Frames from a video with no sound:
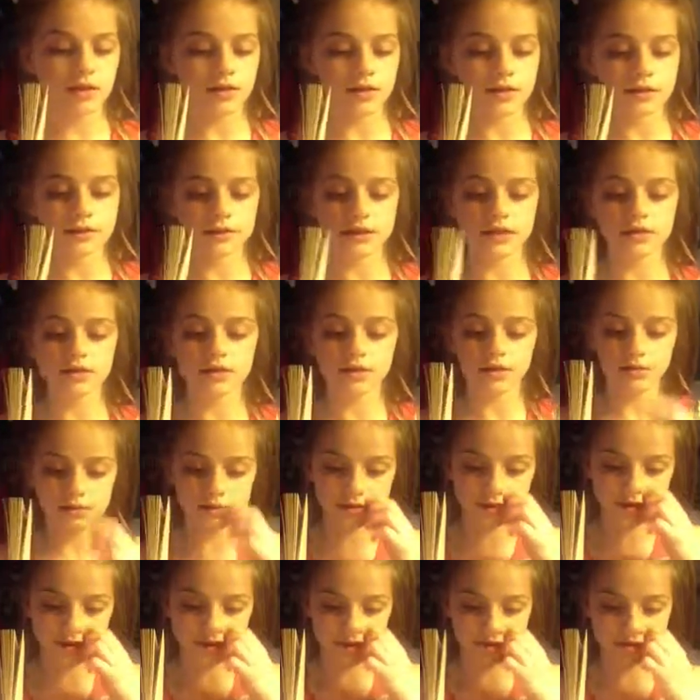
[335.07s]
"Let's get
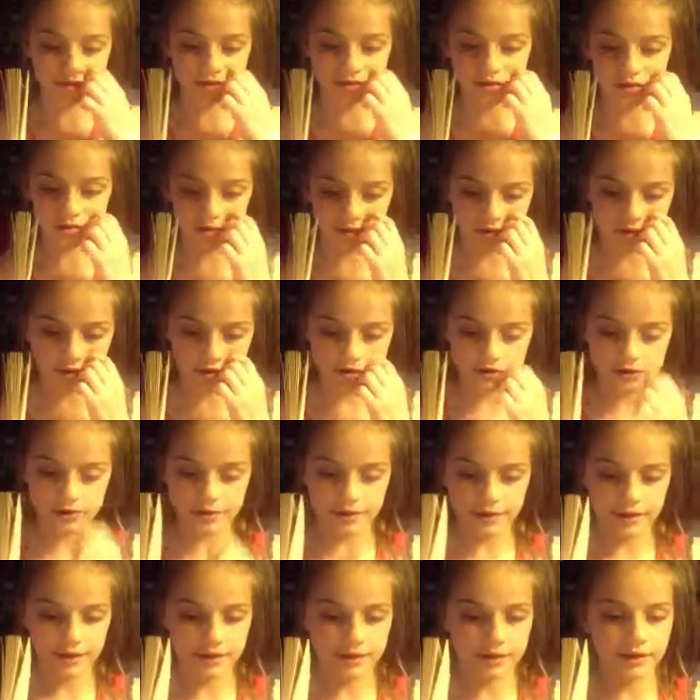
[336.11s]
closer a look," said
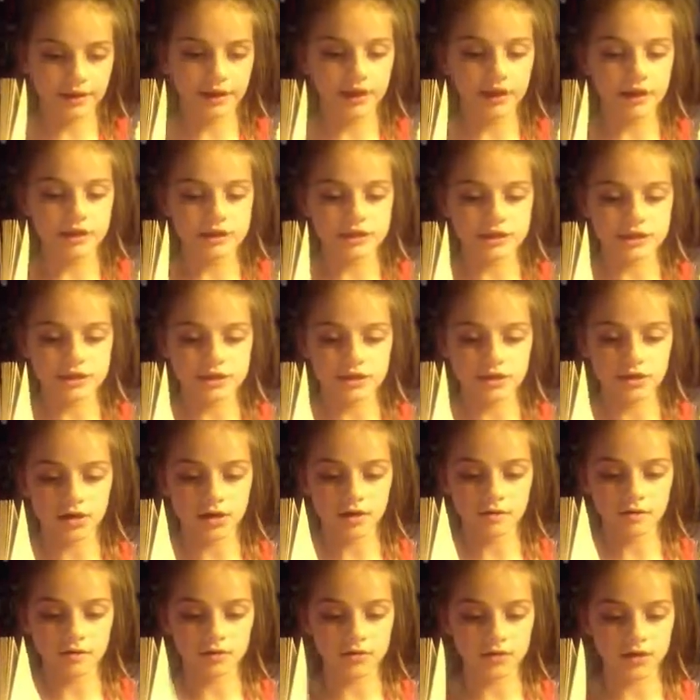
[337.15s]
Annie. She took
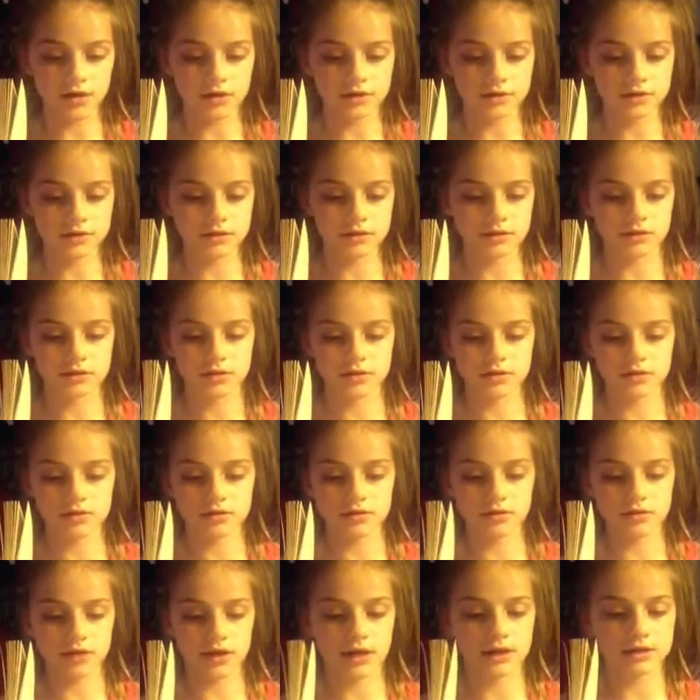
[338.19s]
off across the
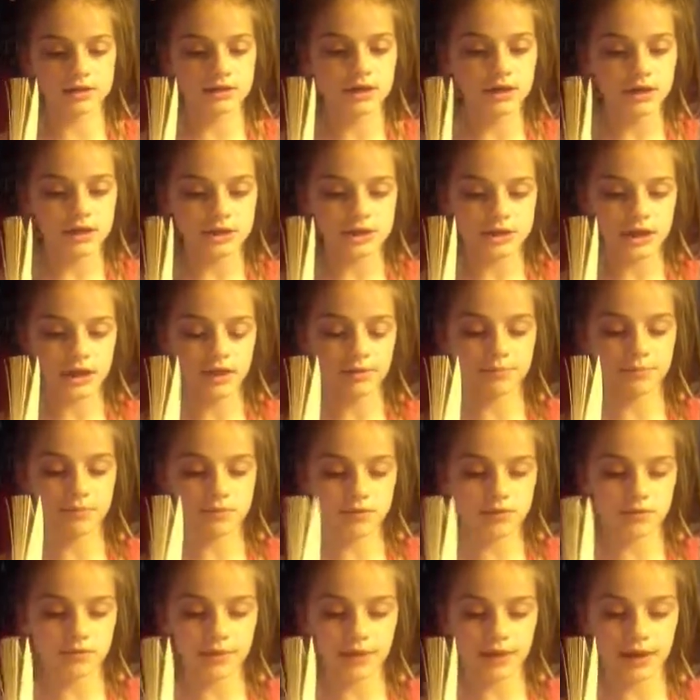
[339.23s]
grass. Jack
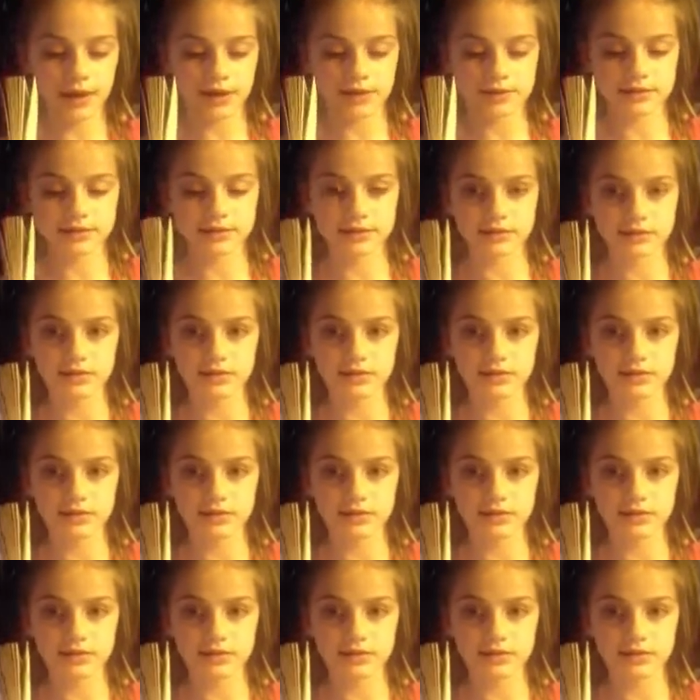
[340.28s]
pulled away his